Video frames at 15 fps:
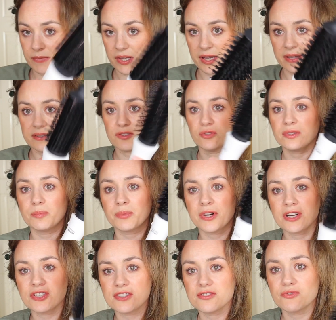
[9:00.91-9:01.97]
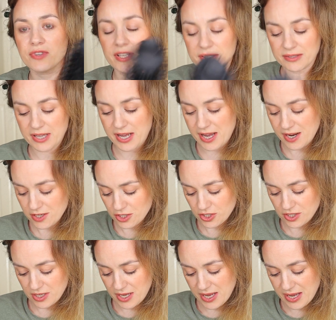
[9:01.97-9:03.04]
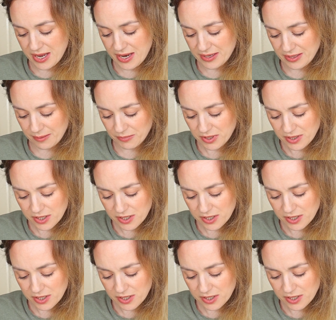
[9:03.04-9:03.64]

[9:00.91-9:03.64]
Okay, so the brush is reattached and I'm gonna